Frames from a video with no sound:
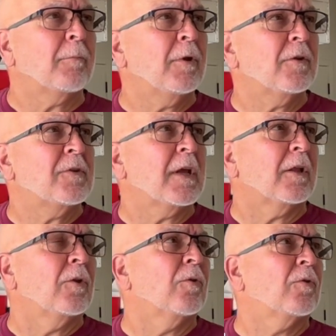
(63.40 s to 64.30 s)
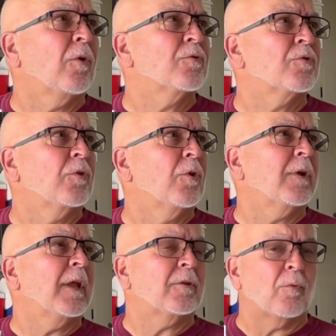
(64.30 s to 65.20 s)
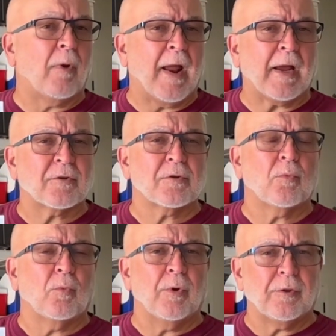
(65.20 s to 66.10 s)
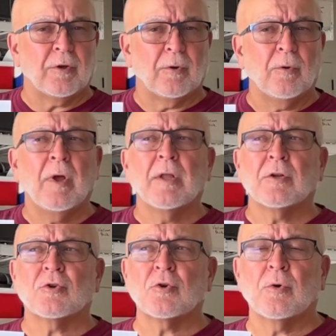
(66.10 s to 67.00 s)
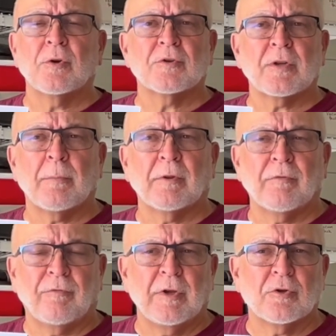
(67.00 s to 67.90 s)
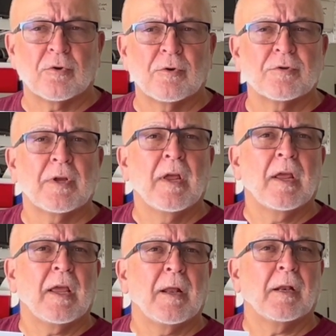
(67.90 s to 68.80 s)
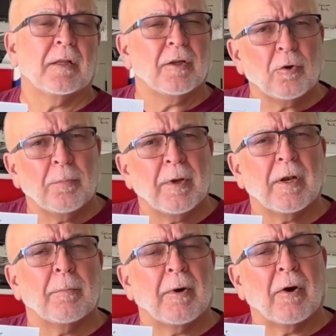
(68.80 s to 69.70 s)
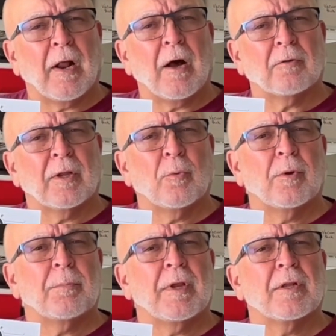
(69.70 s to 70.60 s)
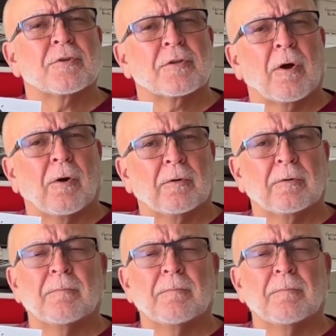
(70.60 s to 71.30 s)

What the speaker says: going to take a little closer look at the racks with you to show you some of the features and a little bit about how they would be installed.